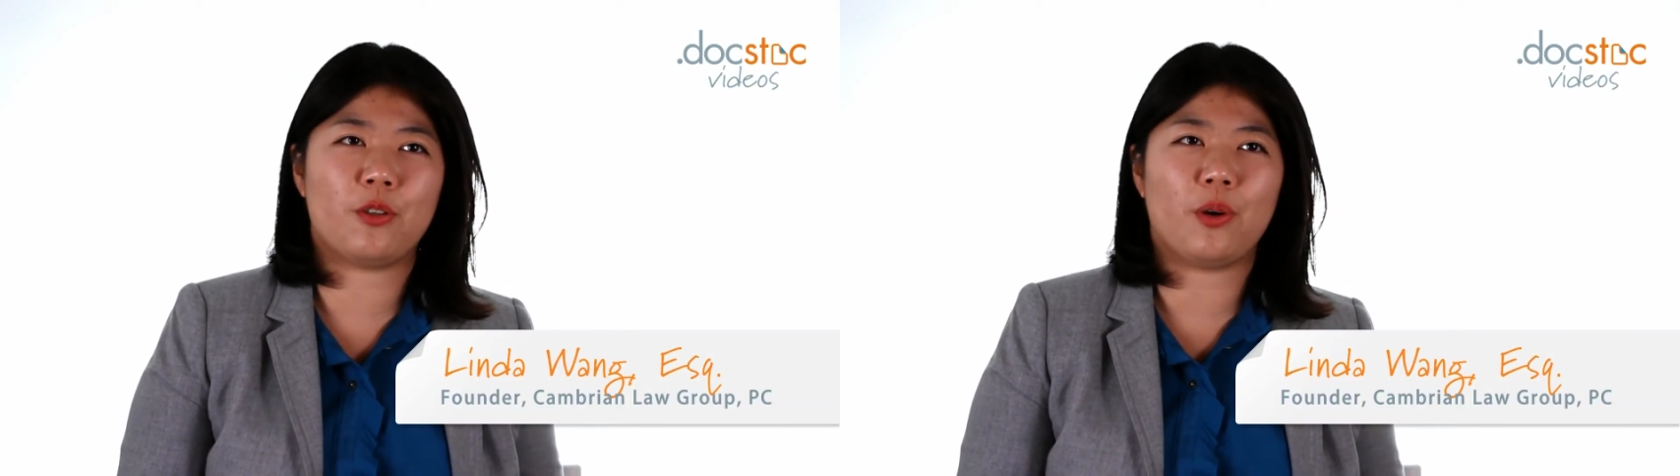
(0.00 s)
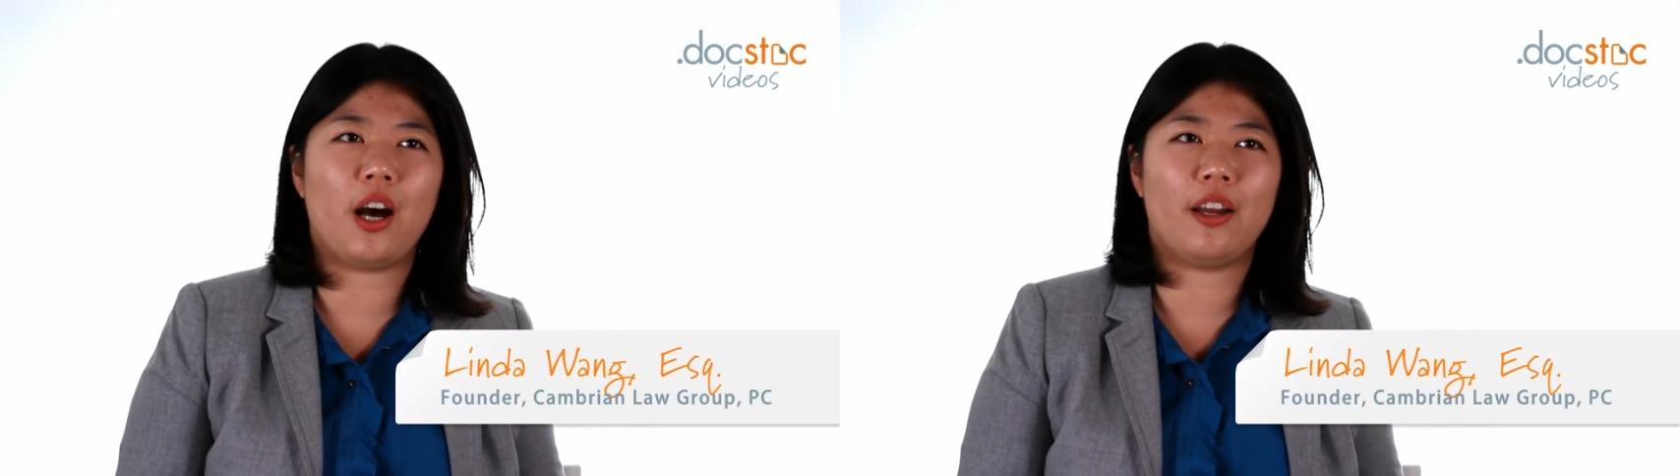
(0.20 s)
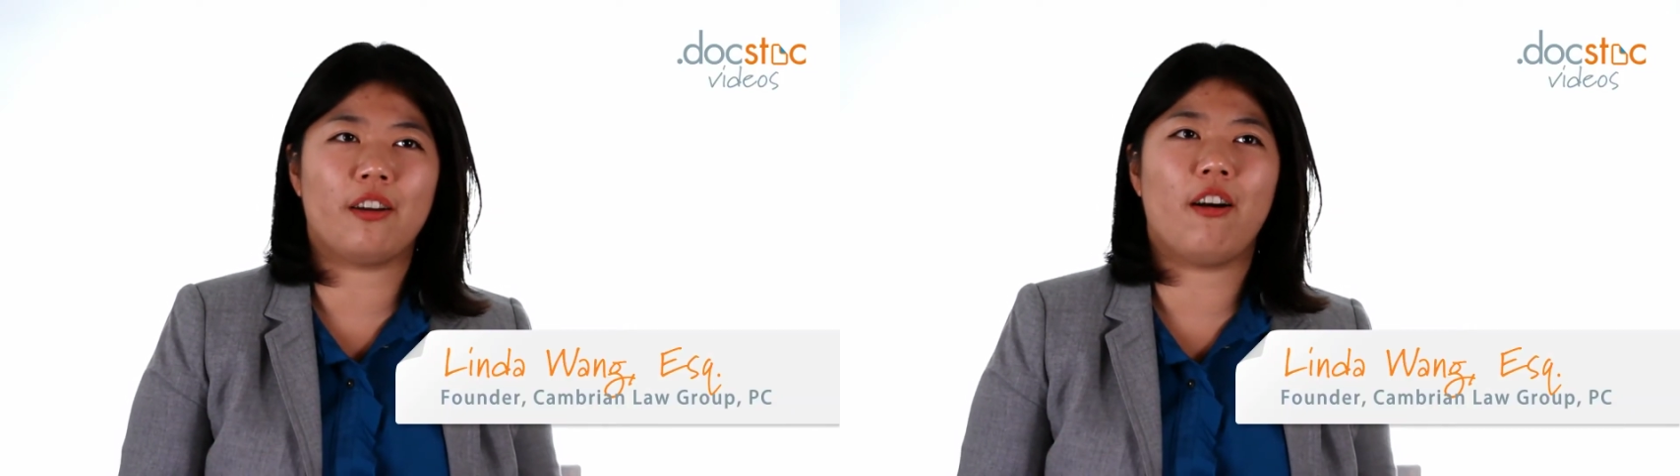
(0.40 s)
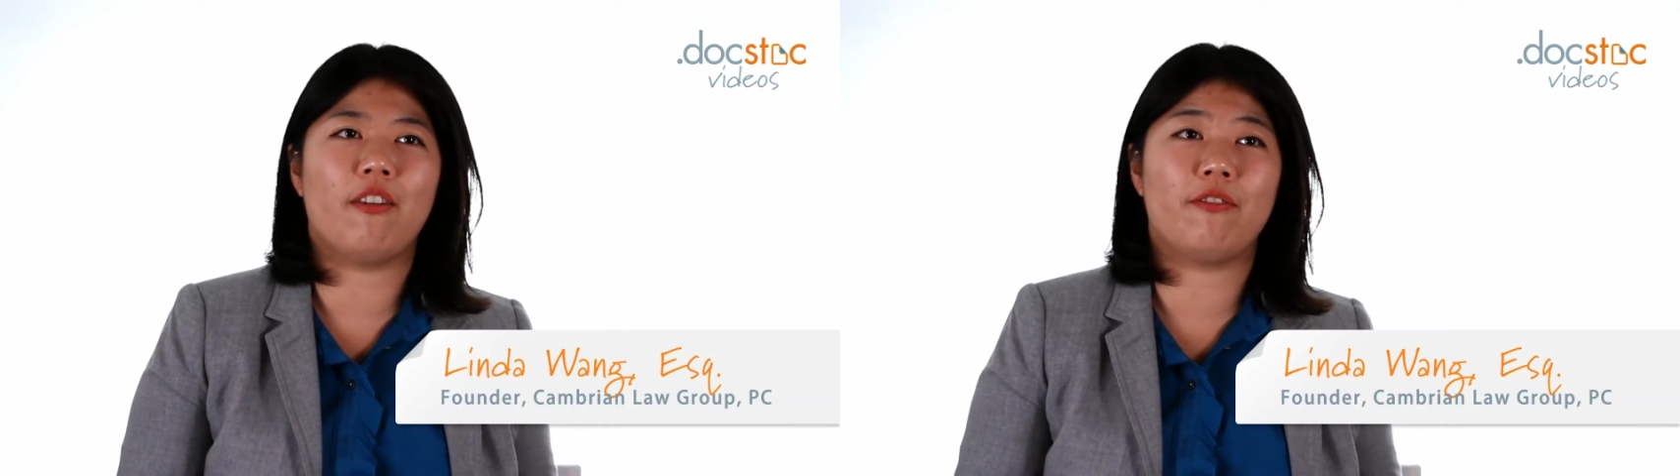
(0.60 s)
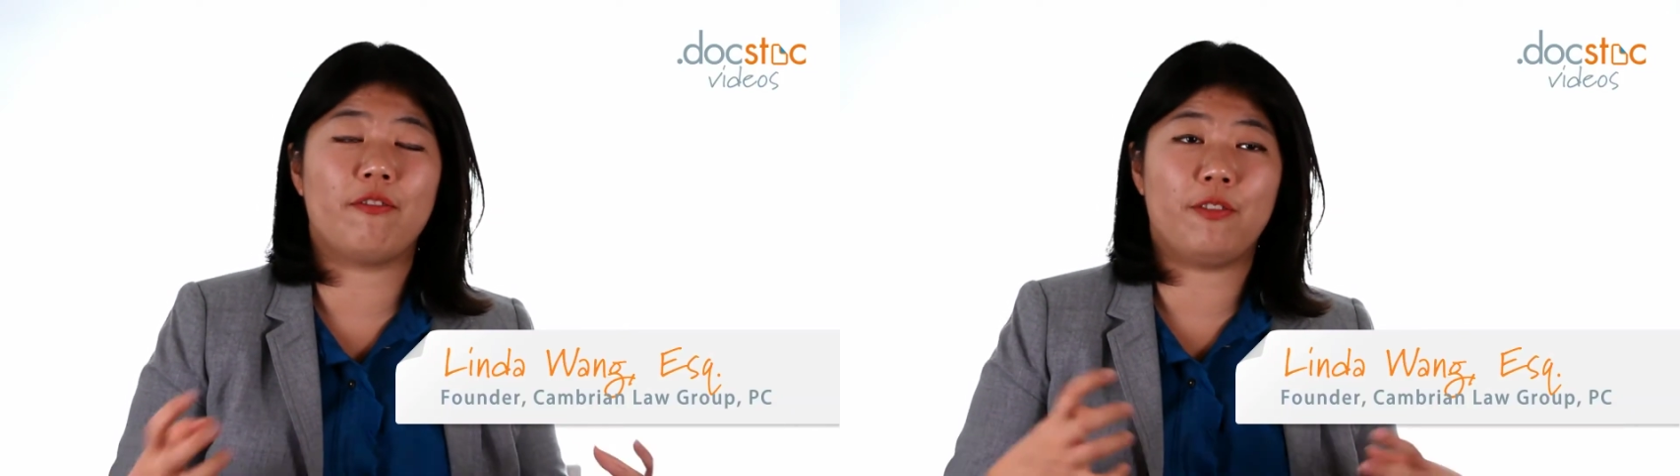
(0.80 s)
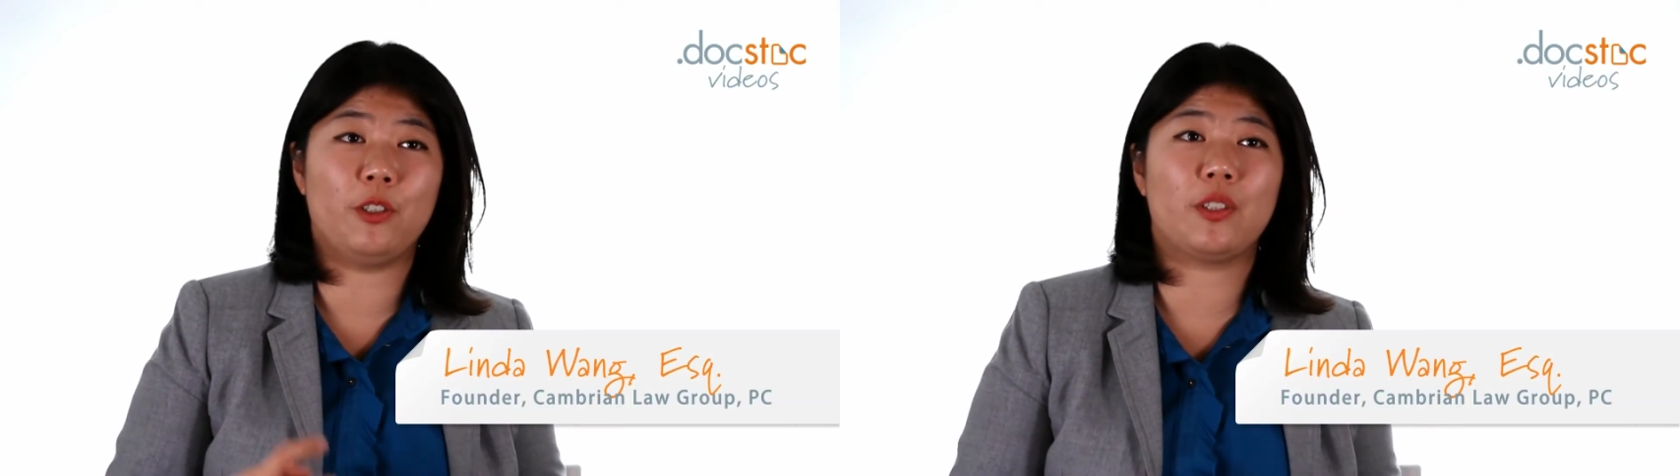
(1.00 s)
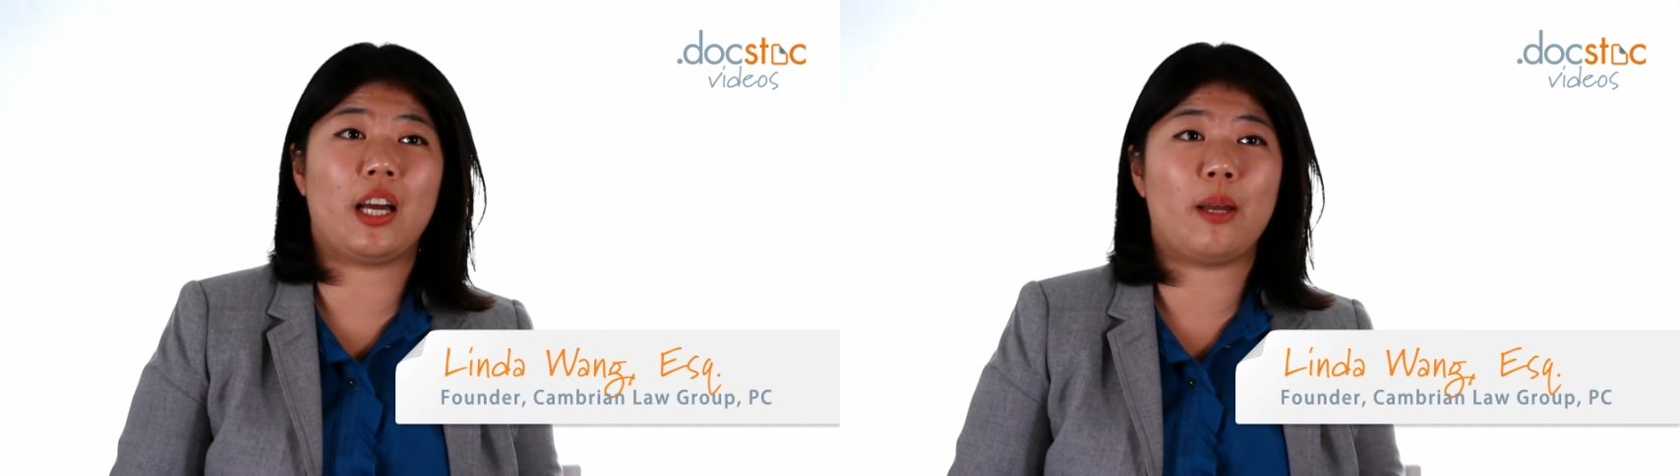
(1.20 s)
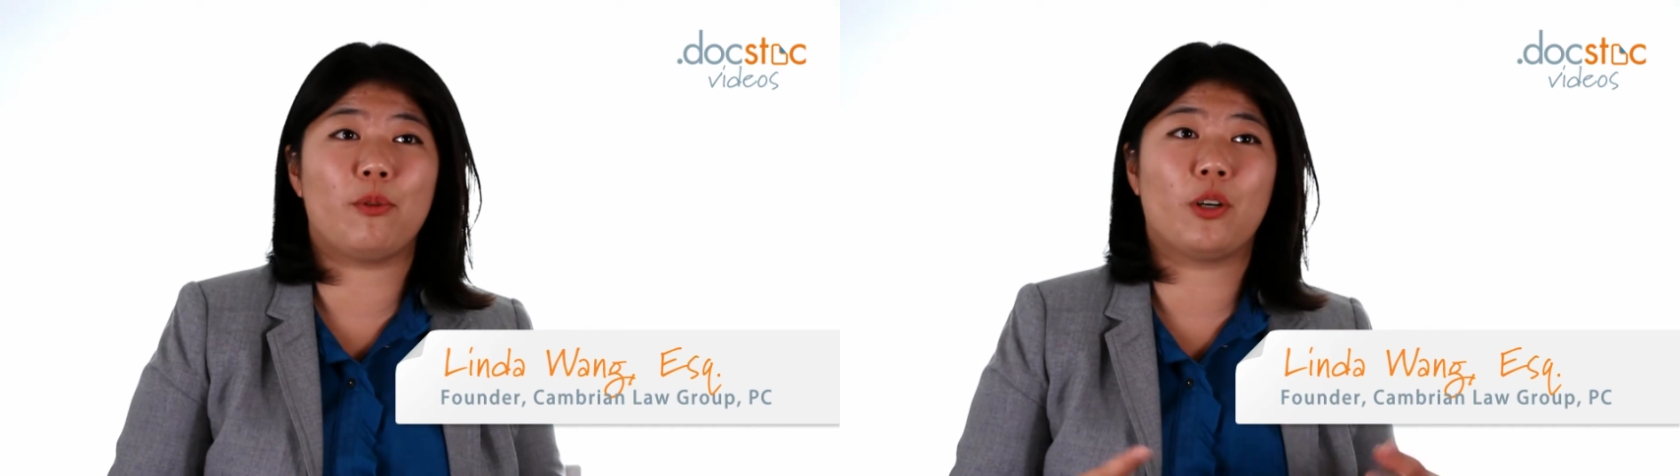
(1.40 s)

to hire on full-time